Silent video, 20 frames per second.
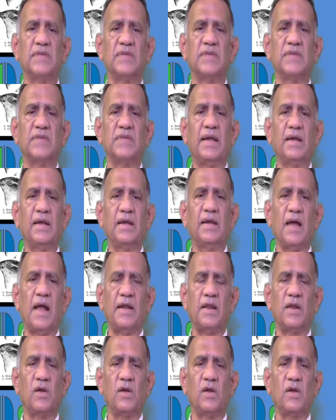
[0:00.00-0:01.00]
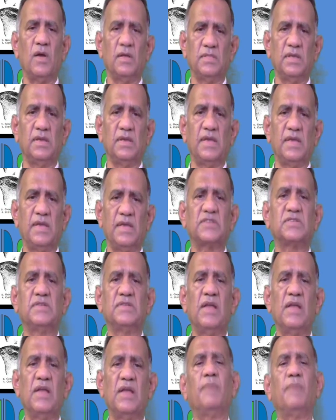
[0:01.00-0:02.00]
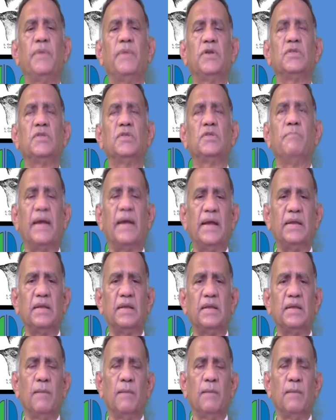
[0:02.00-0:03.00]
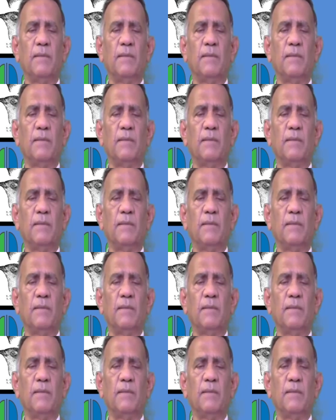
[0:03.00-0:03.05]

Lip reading: the eggs develop into the maggot.